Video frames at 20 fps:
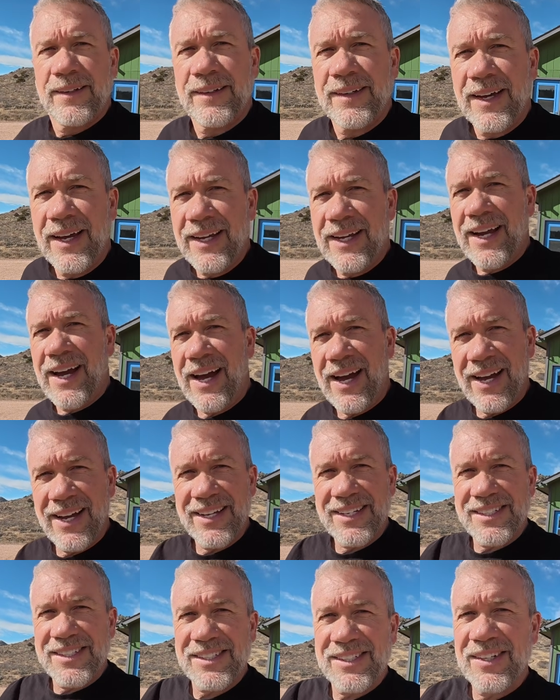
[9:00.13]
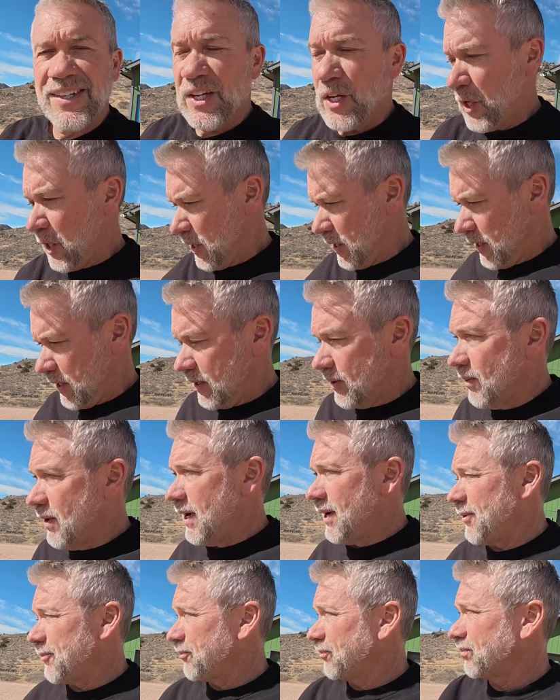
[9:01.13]
Hey guys.
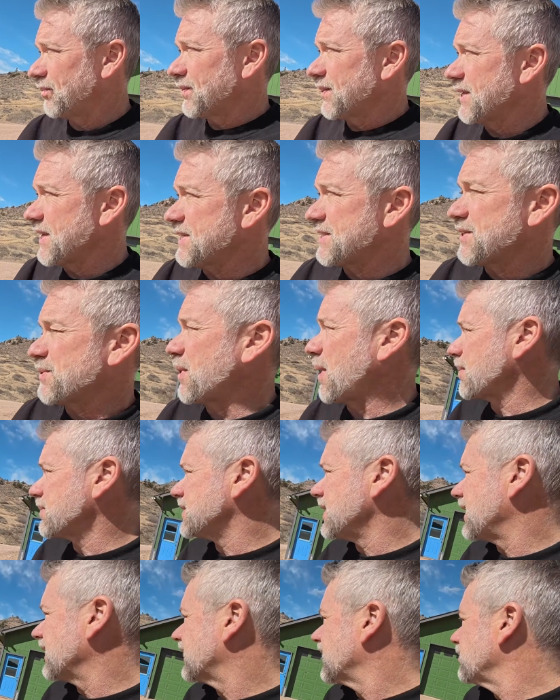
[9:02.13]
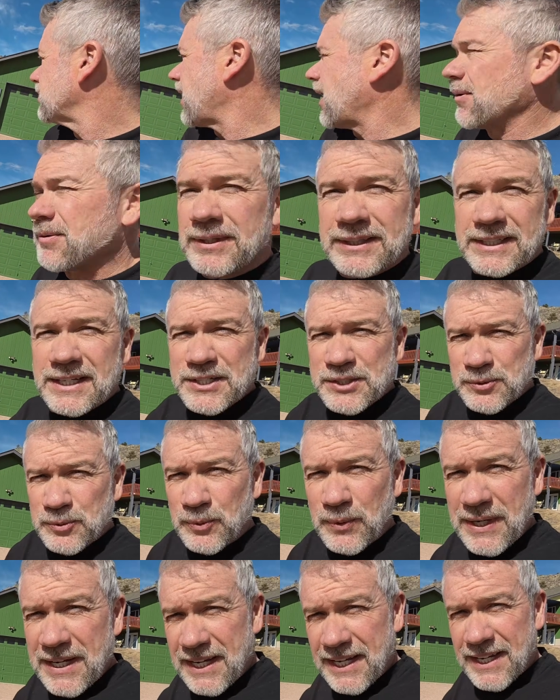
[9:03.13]
Well, this is what I'm talking about with this
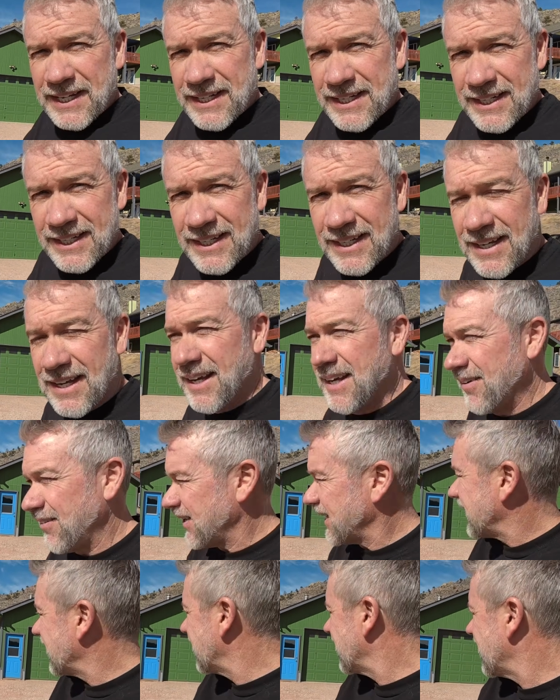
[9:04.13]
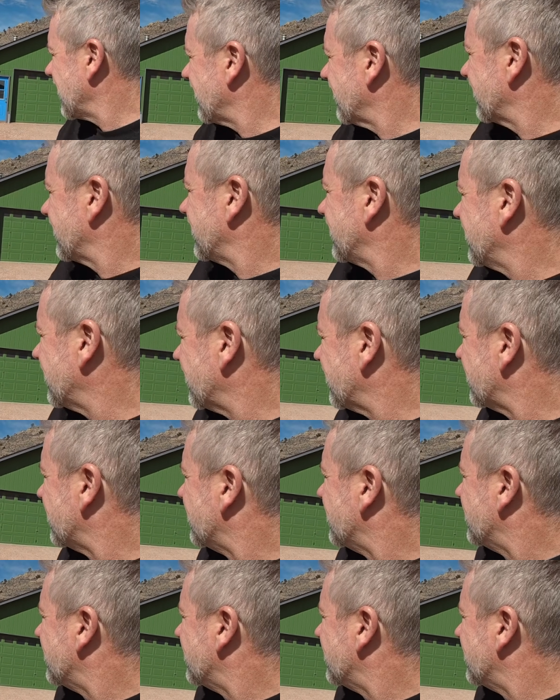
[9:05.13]
wind. We get out here,